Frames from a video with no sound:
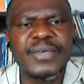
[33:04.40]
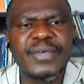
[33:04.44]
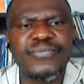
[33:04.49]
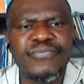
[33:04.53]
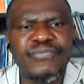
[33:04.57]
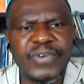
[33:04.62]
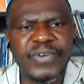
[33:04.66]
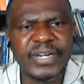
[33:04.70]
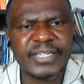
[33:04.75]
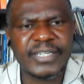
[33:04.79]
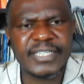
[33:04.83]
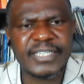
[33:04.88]

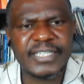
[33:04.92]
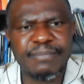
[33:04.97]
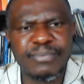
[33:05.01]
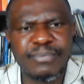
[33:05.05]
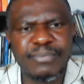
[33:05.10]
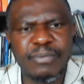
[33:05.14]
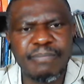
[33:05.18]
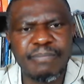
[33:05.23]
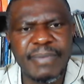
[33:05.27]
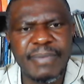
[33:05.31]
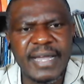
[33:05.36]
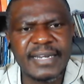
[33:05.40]
facta
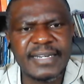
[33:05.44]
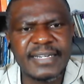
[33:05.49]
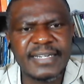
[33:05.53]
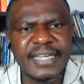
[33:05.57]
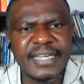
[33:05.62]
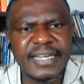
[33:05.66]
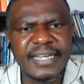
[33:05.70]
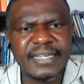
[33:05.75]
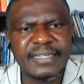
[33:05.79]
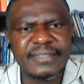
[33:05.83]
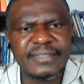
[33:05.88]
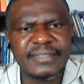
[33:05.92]

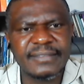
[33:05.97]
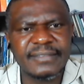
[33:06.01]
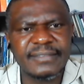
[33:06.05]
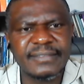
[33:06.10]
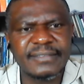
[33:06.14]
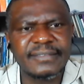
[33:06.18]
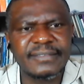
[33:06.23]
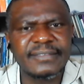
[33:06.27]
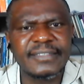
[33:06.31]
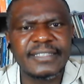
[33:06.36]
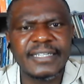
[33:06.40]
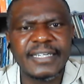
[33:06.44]
probanda
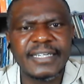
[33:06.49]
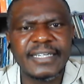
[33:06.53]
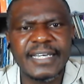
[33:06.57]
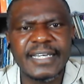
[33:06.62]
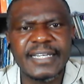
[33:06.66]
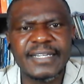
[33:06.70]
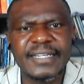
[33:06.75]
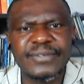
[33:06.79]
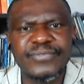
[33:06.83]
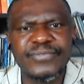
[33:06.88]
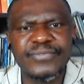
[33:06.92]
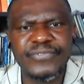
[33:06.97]

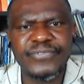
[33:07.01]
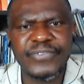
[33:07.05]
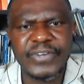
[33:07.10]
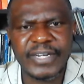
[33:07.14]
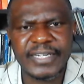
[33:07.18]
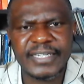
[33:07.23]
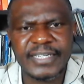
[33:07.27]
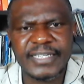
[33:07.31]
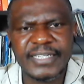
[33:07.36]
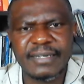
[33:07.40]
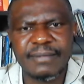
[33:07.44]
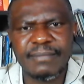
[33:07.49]
and
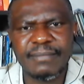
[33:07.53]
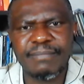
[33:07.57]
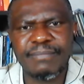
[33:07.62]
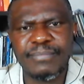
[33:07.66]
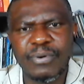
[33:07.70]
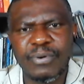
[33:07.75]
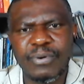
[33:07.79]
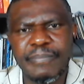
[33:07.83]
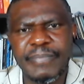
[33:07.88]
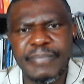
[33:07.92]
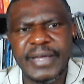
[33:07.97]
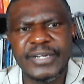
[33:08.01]
facta
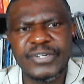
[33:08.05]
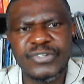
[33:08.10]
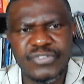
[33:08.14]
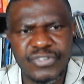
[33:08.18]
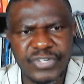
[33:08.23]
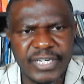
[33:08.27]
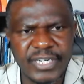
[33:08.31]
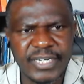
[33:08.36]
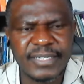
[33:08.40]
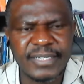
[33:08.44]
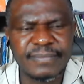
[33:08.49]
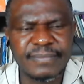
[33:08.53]

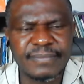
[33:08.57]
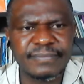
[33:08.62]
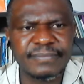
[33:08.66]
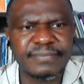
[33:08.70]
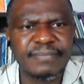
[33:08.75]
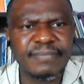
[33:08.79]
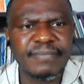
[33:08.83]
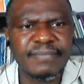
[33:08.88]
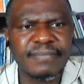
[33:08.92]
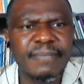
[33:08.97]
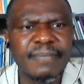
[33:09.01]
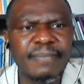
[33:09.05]
probantia.
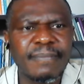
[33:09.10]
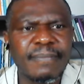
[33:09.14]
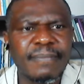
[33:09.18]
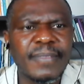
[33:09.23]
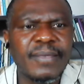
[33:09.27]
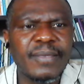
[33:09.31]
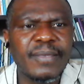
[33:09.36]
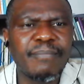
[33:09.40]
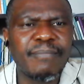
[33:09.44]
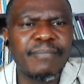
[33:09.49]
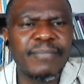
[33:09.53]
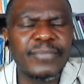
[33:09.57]

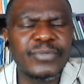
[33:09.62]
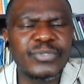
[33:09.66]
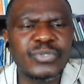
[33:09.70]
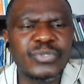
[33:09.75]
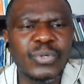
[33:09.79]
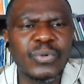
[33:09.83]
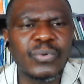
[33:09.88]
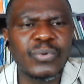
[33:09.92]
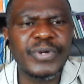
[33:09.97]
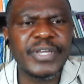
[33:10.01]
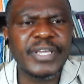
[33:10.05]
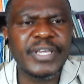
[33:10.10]

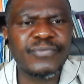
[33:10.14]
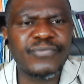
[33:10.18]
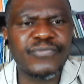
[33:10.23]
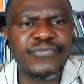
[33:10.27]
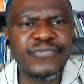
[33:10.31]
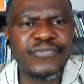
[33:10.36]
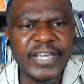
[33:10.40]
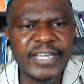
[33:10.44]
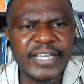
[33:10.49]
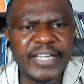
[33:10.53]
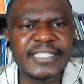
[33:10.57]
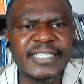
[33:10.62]
So we have
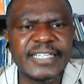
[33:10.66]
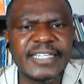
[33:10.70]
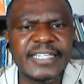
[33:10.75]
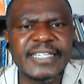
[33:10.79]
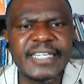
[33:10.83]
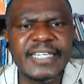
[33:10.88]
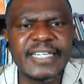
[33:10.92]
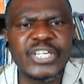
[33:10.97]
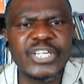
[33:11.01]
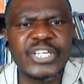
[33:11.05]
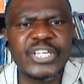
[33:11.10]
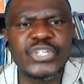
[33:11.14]
facts in
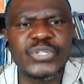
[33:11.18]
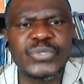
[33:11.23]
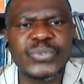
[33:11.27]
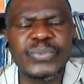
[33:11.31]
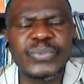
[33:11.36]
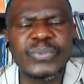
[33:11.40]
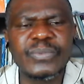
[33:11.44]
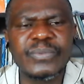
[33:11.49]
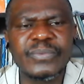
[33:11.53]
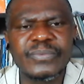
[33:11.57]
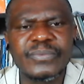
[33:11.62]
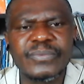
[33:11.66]
issue,
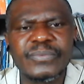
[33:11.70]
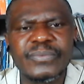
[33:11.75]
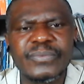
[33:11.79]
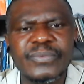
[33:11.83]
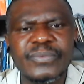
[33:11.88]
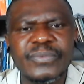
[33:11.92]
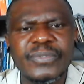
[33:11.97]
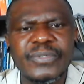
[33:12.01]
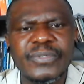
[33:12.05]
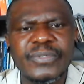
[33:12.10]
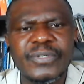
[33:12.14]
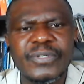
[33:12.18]

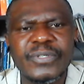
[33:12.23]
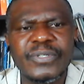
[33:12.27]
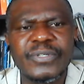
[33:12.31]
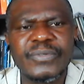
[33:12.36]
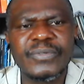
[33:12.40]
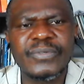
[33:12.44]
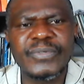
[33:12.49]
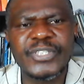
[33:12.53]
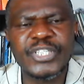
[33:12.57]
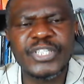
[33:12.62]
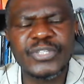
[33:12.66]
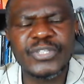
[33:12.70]

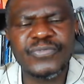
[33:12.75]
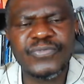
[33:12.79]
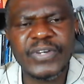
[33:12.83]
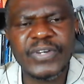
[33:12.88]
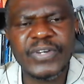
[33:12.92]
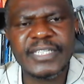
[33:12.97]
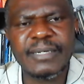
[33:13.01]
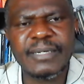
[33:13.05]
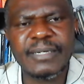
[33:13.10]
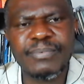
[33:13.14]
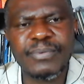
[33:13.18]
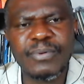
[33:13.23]
which is
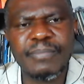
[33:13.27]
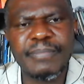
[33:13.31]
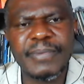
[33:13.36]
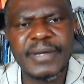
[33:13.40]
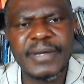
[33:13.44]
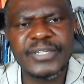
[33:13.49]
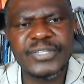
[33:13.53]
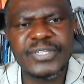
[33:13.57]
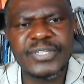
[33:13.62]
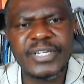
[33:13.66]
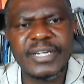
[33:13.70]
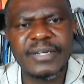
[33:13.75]
facta
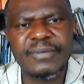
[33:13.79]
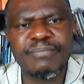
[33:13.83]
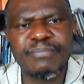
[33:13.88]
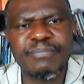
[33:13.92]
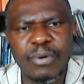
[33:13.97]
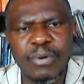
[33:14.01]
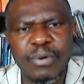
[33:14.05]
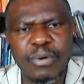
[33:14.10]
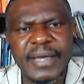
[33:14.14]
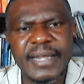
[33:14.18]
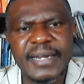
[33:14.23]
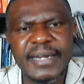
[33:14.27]

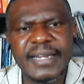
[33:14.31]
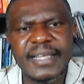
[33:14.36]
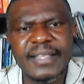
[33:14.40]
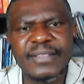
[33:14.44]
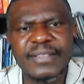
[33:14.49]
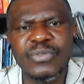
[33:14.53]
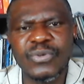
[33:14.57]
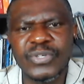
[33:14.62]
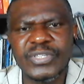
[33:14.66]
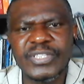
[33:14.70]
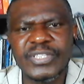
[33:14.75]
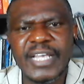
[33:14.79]
probanda.
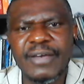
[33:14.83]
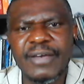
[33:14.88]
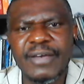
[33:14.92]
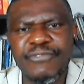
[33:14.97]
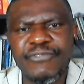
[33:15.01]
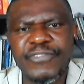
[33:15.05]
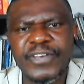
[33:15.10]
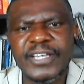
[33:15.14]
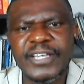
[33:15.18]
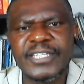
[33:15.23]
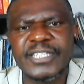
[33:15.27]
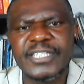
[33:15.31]
Those are
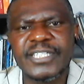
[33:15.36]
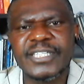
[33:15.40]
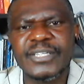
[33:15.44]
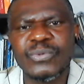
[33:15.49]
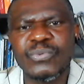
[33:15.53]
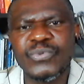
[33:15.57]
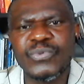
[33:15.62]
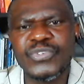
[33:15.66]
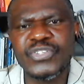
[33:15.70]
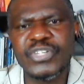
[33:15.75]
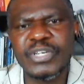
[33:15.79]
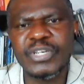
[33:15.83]
facts
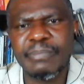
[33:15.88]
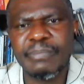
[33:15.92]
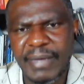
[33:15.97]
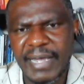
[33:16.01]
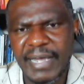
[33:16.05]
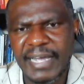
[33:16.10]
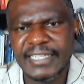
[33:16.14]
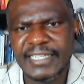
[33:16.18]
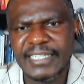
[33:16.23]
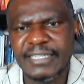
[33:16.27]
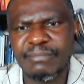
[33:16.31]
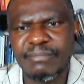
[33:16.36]
which a
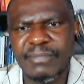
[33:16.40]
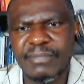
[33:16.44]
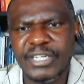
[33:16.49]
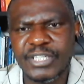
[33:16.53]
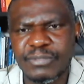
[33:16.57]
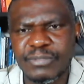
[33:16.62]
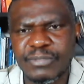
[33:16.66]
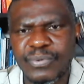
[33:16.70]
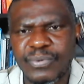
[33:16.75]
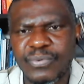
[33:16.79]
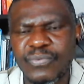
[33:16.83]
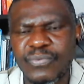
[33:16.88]
party must
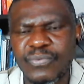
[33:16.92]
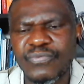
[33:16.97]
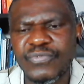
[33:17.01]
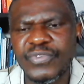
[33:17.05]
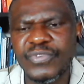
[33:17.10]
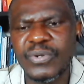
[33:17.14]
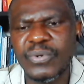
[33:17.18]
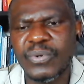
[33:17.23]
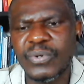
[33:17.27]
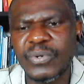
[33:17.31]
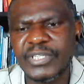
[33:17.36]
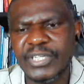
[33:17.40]
prove
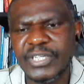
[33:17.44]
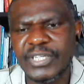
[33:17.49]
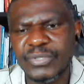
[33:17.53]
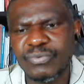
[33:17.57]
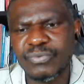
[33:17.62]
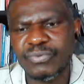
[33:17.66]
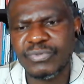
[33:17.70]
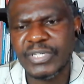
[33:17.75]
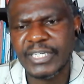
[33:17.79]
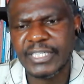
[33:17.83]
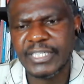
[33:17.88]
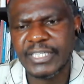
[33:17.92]
in order to
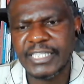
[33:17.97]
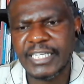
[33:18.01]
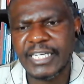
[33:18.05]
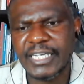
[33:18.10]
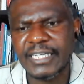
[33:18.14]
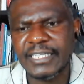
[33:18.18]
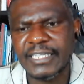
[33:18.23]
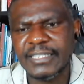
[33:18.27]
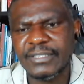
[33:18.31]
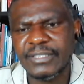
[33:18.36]
succeed.